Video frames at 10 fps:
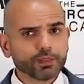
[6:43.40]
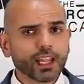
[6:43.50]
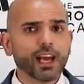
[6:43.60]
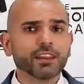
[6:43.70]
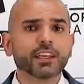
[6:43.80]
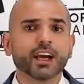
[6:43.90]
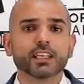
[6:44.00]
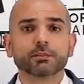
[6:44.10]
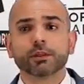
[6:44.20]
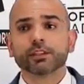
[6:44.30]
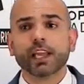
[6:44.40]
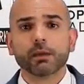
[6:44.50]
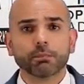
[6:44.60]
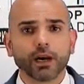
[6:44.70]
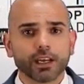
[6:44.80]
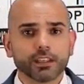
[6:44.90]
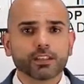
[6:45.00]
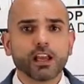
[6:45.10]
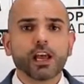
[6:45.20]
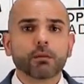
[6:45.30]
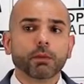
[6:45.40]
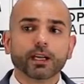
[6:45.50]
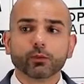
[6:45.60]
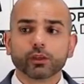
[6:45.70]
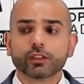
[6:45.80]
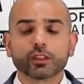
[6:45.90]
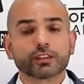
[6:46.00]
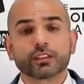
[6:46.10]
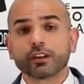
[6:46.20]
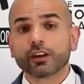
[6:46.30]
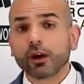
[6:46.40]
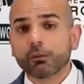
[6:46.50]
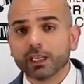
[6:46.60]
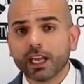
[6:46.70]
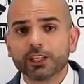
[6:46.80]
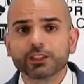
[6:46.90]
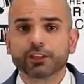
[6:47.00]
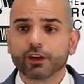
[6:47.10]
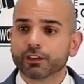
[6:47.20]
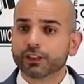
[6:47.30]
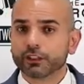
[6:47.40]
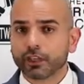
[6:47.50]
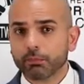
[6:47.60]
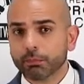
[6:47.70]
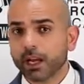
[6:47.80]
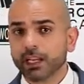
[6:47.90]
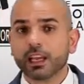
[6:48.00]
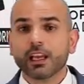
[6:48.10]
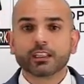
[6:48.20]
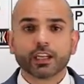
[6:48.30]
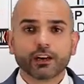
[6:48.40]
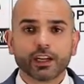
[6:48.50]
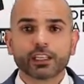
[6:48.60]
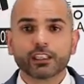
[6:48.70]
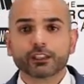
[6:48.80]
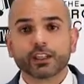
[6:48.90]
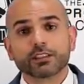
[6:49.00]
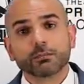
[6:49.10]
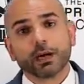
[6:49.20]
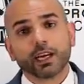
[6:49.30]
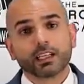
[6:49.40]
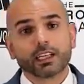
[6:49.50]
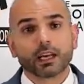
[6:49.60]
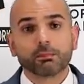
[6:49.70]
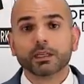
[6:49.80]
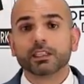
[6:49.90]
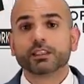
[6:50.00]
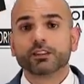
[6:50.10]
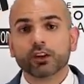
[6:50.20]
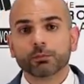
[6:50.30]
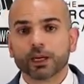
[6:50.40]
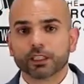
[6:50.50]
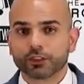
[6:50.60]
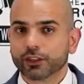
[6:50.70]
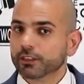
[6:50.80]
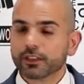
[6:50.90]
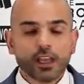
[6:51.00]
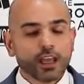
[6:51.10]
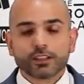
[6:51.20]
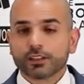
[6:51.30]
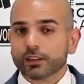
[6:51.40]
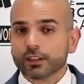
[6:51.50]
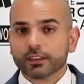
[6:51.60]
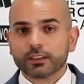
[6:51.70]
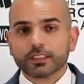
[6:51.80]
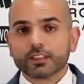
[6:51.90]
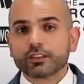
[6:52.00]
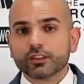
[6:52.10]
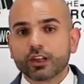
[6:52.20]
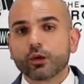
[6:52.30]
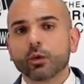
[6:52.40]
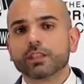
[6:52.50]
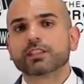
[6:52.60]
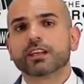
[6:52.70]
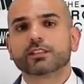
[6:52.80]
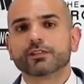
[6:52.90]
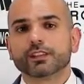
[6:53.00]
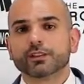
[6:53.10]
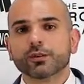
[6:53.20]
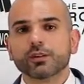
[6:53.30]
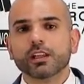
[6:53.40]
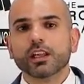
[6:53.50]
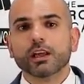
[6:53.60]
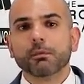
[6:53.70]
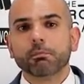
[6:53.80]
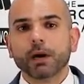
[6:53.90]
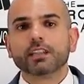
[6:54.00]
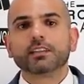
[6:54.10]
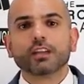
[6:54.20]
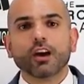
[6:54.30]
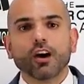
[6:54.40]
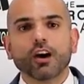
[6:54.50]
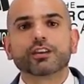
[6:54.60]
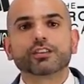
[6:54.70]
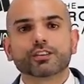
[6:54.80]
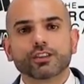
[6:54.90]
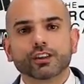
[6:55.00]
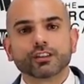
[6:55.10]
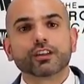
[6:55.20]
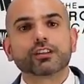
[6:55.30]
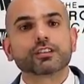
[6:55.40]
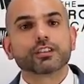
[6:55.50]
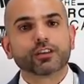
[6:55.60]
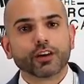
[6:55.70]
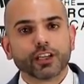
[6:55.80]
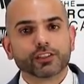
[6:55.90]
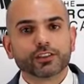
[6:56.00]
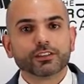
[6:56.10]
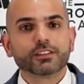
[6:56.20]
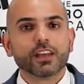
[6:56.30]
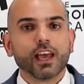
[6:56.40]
Other guys building empires might want to consider a combination of buying directly in a trust and buying in a company that's owned by the trust. So this is not a one-size-fits-all, but there are certain considerations